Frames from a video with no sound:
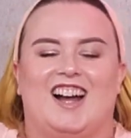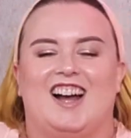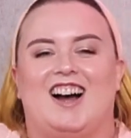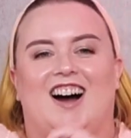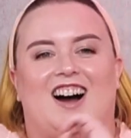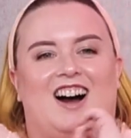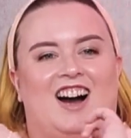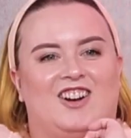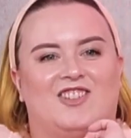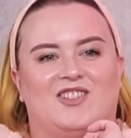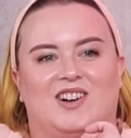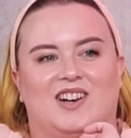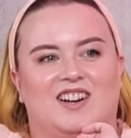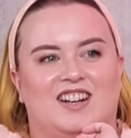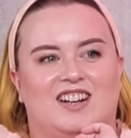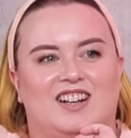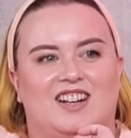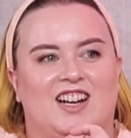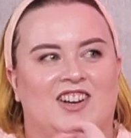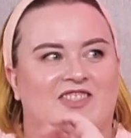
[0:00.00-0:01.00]
I wear
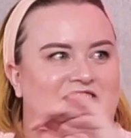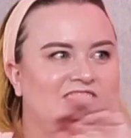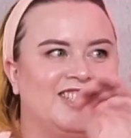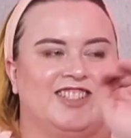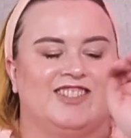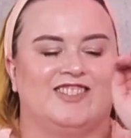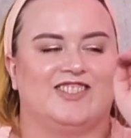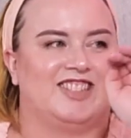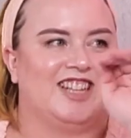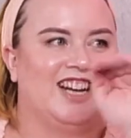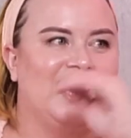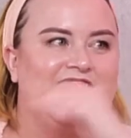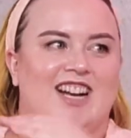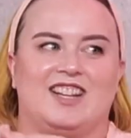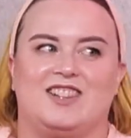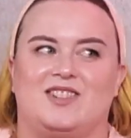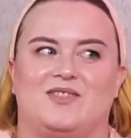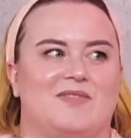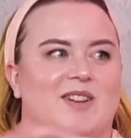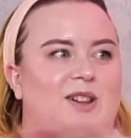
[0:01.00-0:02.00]
it every single day
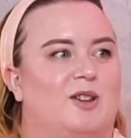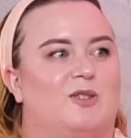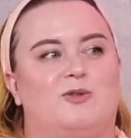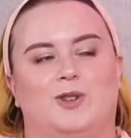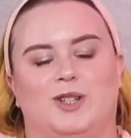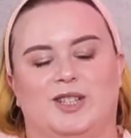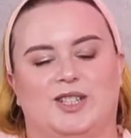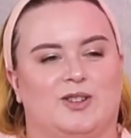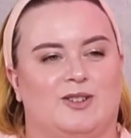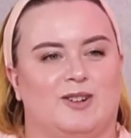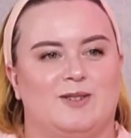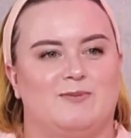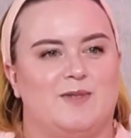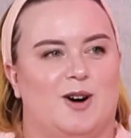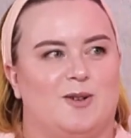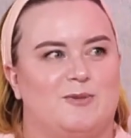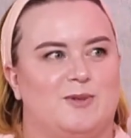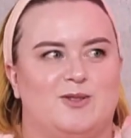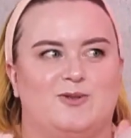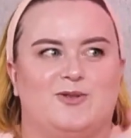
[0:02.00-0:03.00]
in the middle of winter in
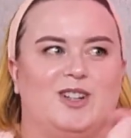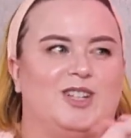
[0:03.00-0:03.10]
Melbourne when